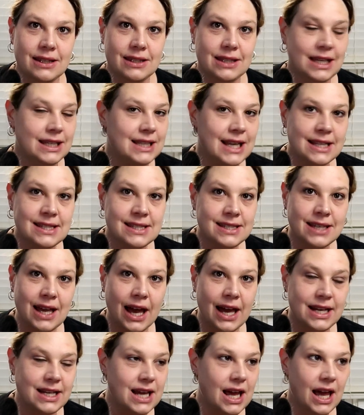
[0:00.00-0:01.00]
Like, that's
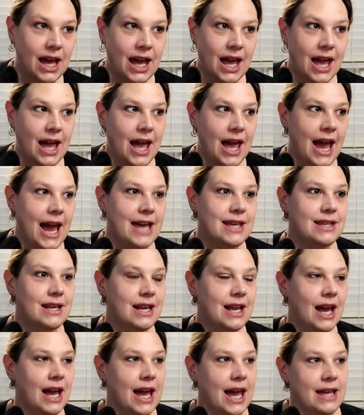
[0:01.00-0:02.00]
not,
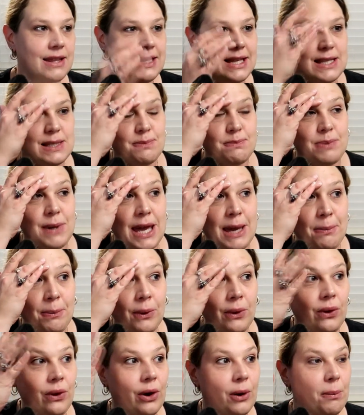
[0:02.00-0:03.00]
and these
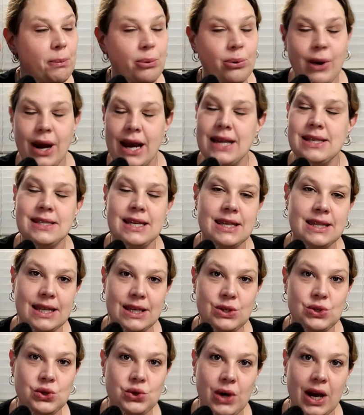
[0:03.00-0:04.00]
people are praising
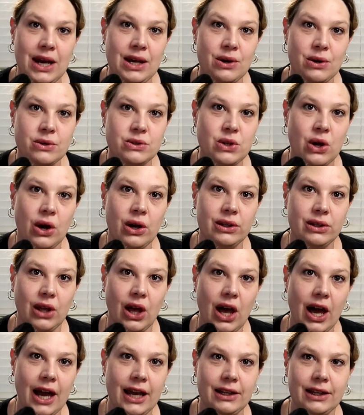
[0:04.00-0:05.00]
these trainers
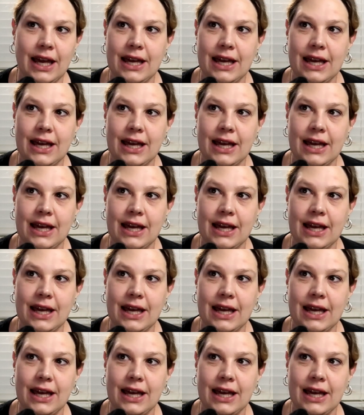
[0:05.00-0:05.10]
online.